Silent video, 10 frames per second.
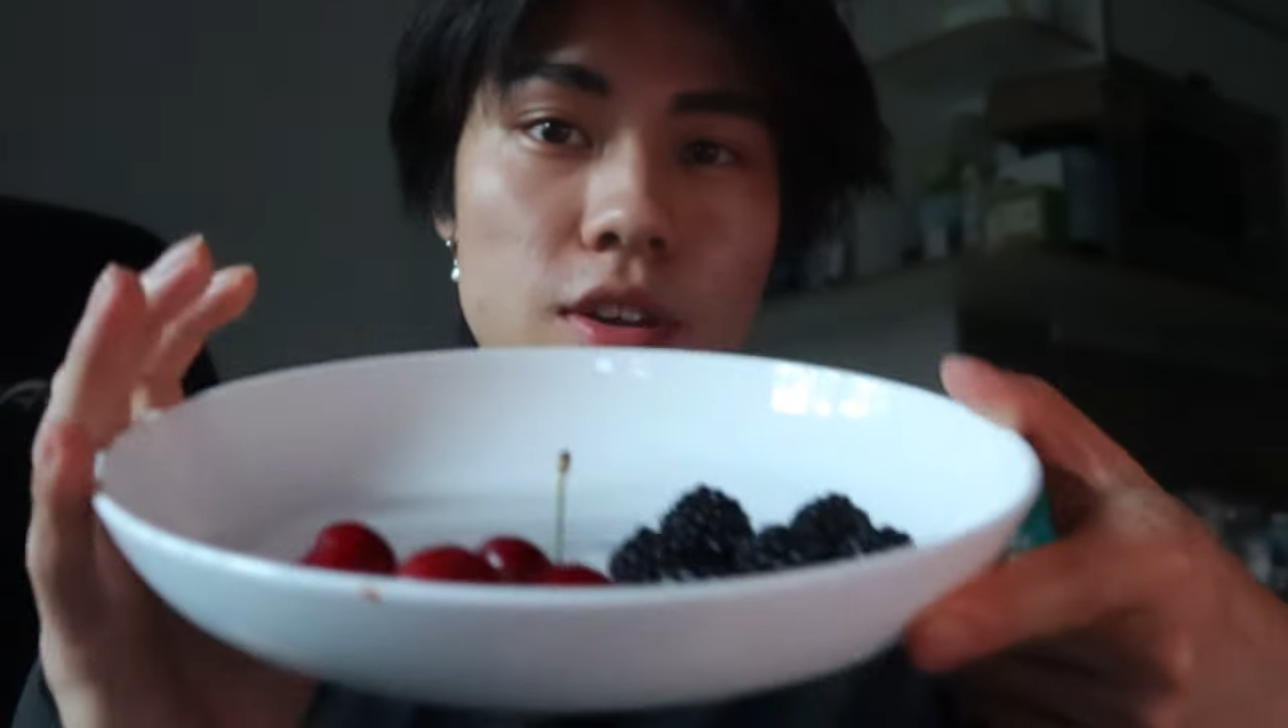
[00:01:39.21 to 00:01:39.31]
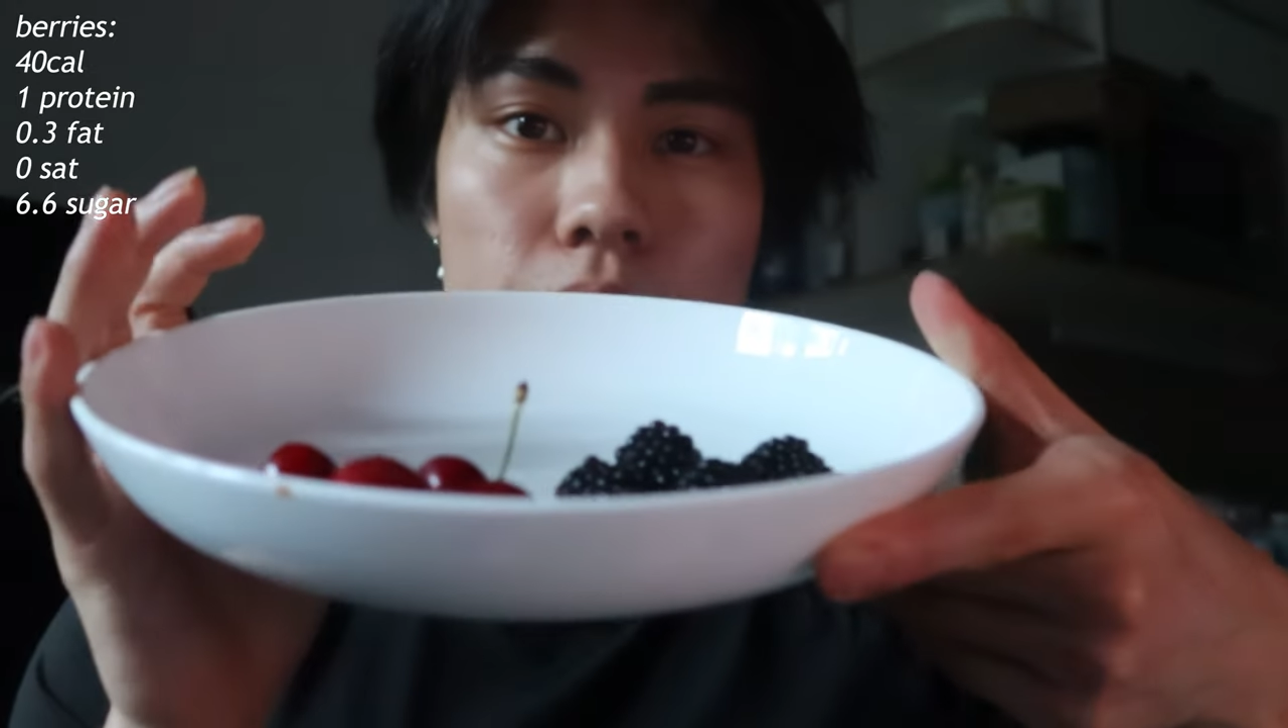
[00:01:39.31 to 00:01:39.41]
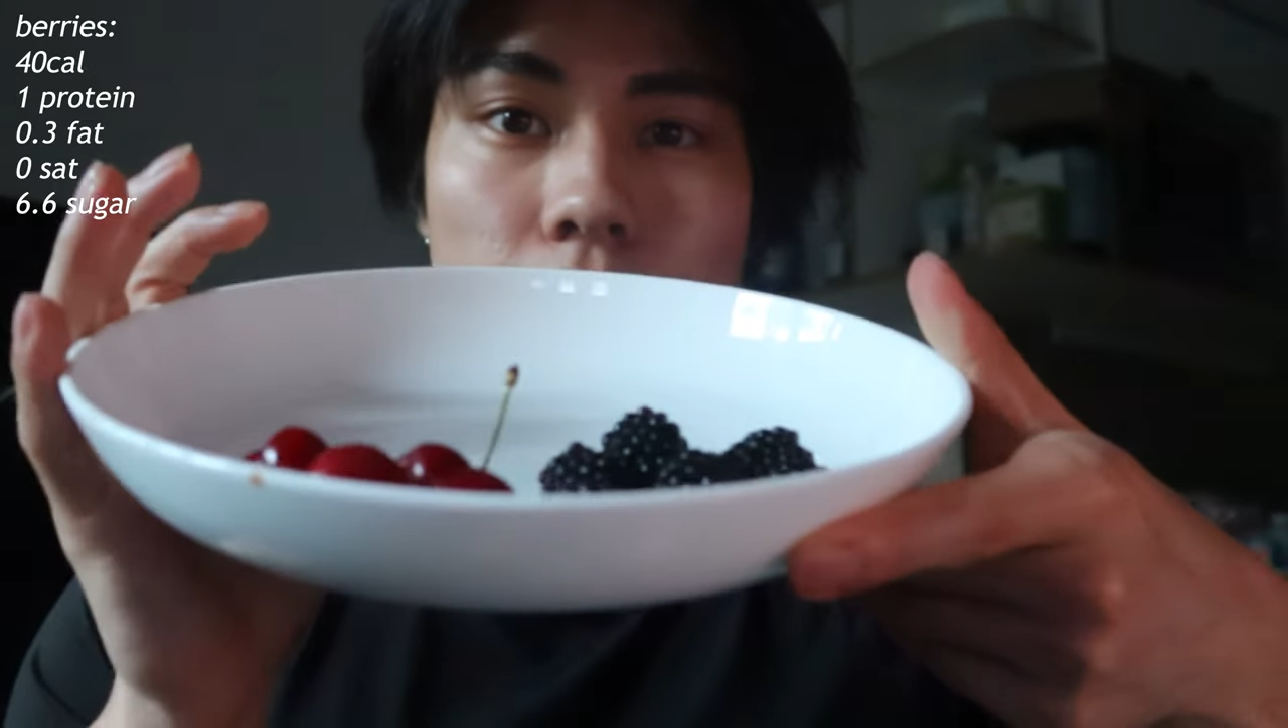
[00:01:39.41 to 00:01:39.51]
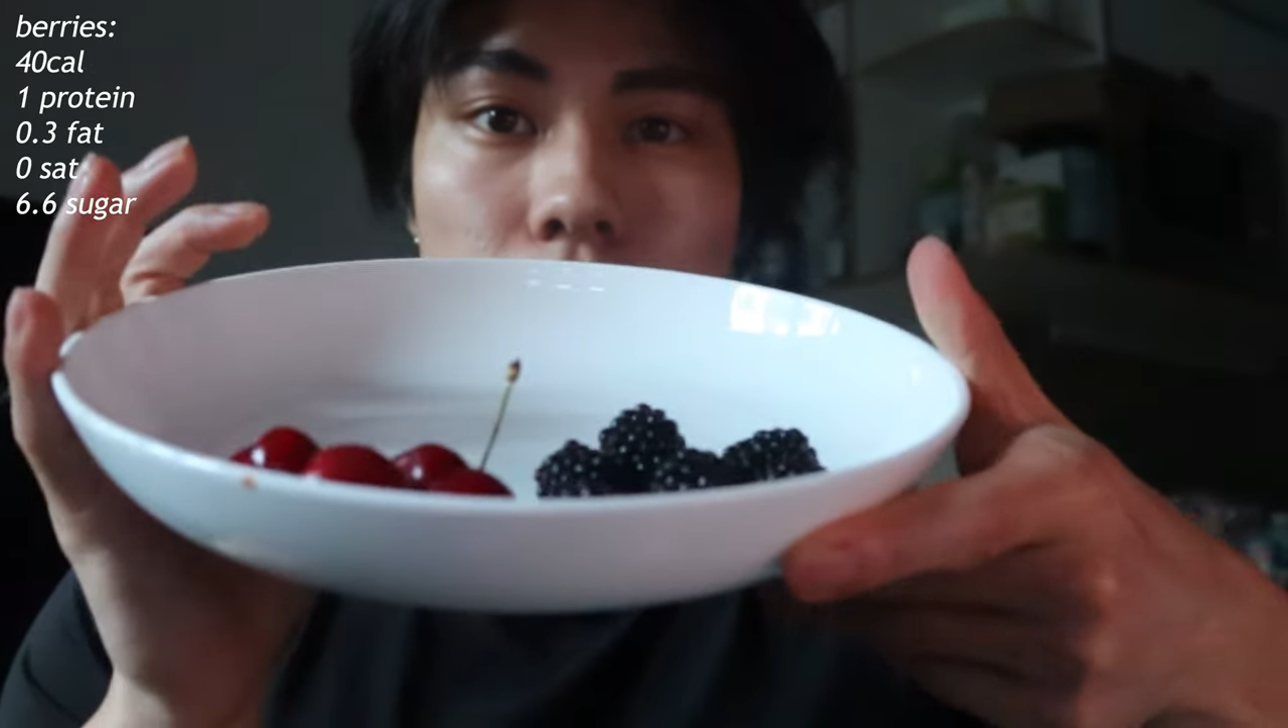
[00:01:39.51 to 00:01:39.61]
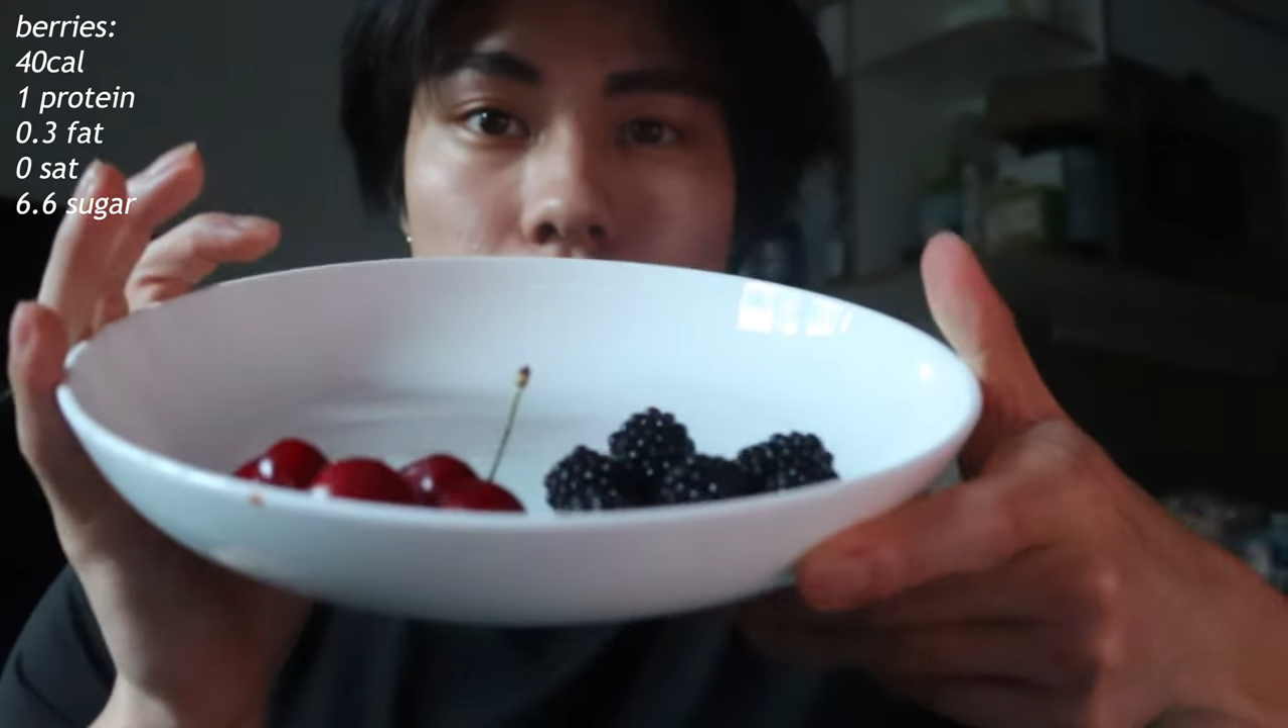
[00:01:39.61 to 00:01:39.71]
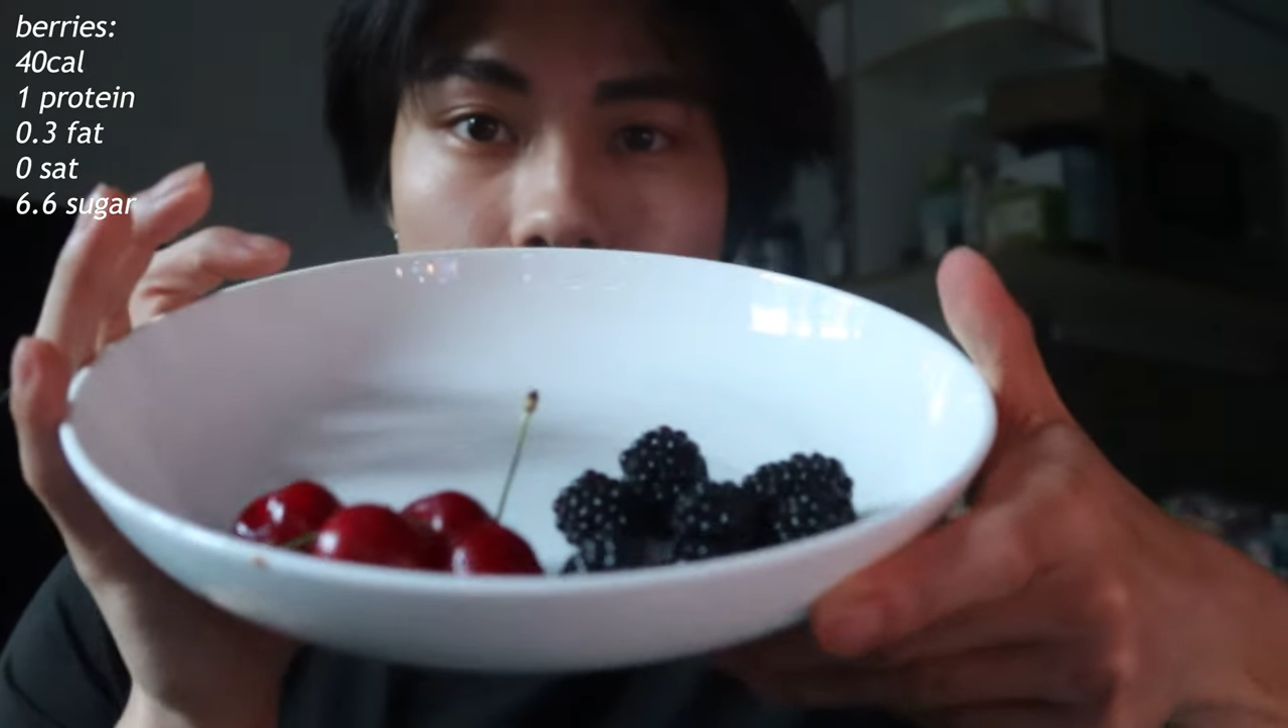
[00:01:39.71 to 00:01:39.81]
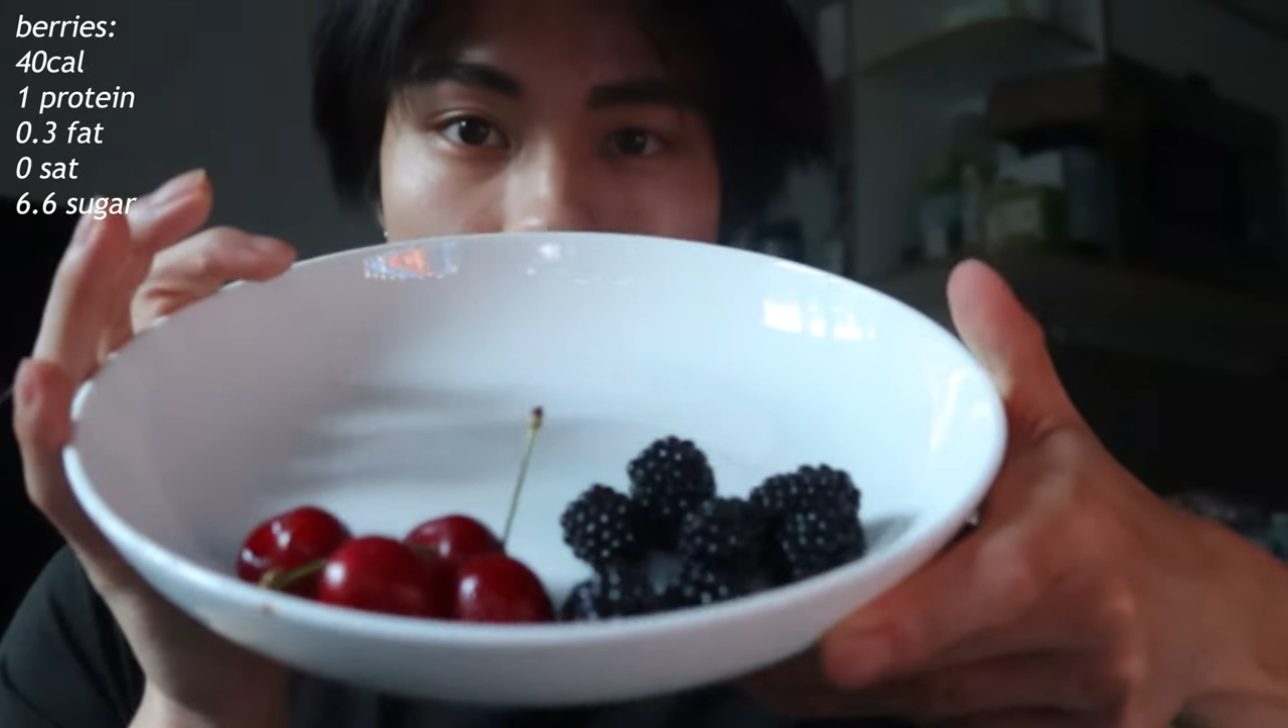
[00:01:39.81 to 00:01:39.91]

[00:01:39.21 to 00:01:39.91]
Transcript: some berries.